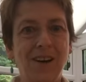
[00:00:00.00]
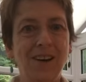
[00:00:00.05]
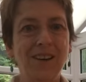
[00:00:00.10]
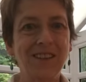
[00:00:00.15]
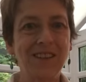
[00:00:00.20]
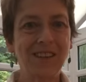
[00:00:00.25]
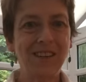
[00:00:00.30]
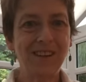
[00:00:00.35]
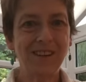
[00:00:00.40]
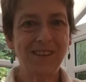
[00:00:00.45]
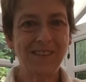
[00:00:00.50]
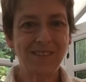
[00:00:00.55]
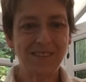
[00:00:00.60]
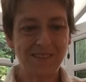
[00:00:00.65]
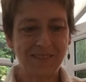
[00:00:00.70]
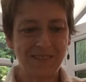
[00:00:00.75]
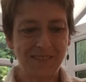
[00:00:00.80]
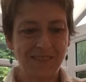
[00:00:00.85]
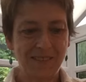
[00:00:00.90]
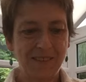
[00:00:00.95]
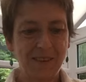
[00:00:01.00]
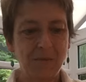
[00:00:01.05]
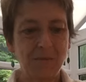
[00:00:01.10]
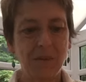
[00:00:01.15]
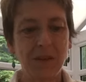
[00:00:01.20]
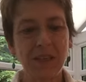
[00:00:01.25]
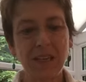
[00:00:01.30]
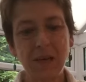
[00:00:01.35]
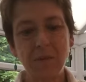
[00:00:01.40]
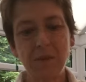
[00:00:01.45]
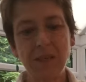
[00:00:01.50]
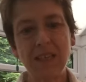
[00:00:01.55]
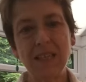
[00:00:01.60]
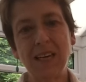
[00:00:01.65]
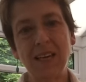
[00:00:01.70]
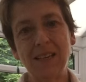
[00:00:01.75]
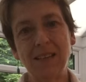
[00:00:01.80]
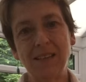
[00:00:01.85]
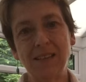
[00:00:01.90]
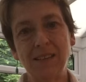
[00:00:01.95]
Hi there, my name is
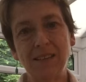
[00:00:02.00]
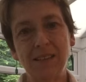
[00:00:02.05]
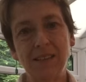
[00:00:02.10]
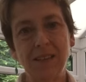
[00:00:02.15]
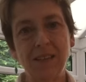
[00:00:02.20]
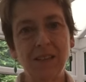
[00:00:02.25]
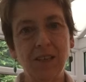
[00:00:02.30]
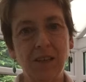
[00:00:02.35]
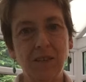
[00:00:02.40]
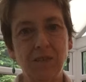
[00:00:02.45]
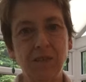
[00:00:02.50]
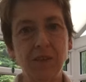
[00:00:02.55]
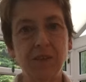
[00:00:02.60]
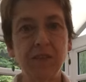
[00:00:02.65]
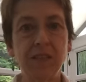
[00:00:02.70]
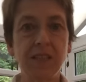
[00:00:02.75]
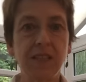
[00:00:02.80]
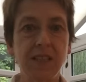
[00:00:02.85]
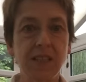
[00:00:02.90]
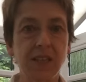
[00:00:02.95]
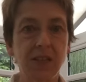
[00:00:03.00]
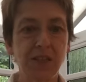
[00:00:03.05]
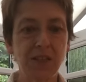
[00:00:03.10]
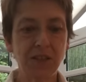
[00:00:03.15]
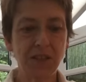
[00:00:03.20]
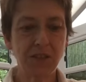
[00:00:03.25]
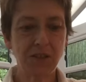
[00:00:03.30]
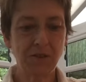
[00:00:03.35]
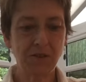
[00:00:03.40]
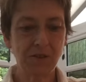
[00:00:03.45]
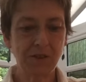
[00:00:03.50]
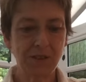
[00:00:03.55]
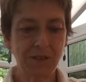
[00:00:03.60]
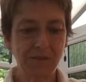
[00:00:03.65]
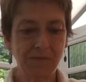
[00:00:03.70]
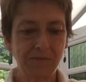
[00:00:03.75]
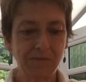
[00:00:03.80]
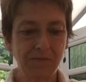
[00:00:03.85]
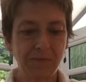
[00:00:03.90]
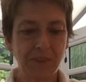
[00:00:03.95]
Helen and I am 56 years old.
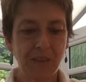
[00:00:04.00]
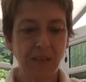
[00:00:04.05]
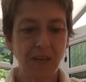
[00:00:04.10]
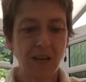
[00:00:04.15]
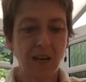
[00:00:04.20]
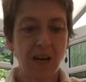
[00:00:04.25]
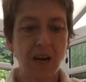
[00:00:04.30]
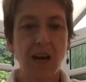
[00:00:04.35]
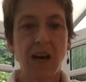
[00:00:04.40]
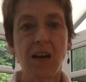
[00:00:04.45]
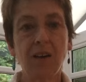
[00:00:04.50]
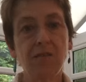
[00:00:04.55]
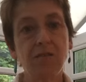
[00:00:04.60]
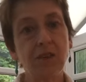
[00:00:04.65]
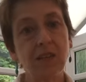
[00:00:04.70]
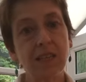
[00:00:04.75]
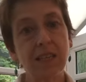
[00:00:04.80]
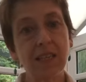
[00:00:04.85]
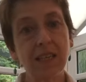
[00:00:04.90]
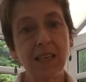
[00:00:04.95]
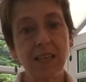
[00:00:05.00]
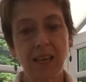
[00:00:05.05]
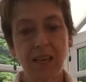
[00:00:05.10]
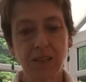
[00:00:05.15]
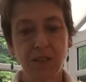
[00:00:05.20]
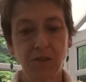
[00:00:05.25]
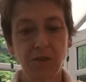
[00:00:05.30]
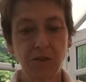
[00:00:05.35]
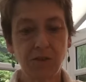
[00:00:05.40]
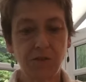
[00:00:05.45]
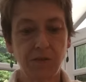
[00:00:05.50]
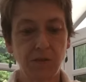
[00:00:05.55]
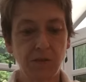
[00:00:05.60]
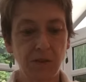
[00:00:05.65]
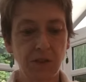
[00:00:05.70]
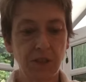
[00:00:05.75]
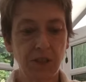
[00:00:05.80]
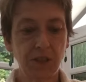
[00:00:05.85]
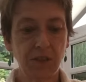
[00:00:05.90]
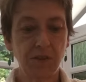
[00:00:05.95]
I have recently had the good
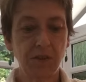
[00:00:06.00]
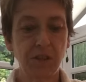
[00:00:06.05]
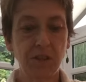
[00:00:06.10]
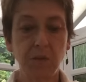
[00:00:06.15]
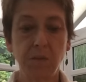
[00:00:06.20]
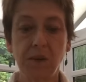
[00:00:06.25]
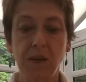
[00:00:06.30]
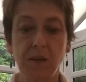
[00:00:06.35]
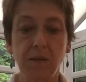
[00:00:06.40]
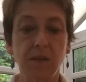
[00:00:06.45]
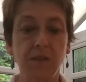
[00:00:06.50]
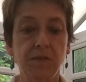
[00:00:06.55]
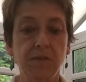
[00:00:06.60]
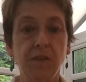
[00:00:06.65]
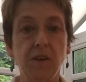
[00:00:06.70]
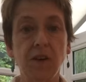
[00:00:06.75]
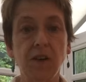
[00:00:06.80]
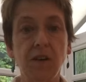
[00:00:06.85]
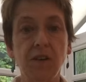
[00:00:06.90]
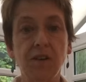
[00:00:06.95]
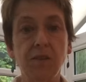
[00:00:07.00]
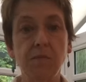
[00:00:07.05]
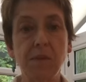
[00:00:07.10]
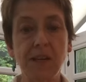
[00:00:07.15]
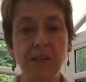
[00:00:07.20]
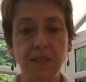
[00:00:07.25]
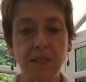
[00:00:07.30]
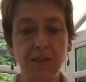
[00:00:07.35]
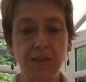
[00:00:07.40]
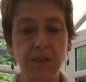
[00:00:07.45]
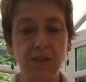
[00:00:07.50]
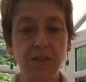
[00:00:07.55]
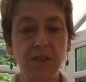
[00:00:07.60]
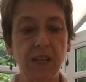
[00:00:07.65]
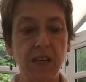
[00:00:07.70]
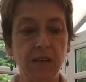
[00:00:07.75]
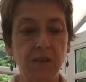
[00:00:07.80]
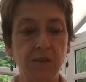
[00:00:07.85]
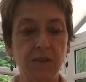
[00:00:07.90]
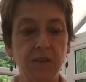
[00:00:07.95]
fortune to be able to follow the Mansfield
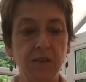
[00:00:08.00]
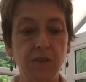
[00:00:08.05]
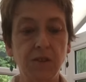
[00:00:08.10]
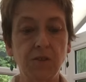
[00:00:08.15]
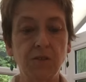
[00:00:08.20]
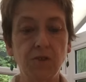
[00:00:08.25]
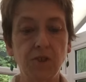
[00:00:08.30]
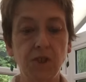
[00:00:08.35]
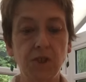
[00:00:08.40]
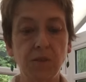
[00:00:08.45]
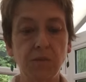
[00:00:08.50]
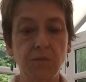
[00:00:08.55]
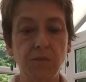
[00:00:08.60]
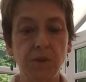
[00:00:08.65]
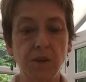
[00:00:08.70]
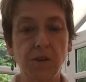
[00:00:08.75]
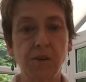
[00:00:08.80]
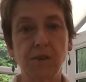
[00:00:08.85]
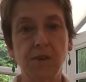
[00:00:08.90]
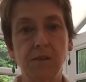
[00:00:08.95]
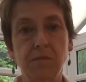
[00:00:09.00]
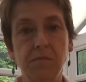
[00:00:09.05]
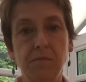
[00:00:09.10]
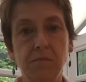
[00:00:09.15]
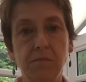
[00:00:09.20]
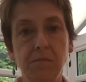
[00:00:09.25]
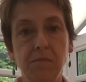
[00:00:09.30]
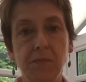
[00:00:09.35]
Health and Nutrition Programme,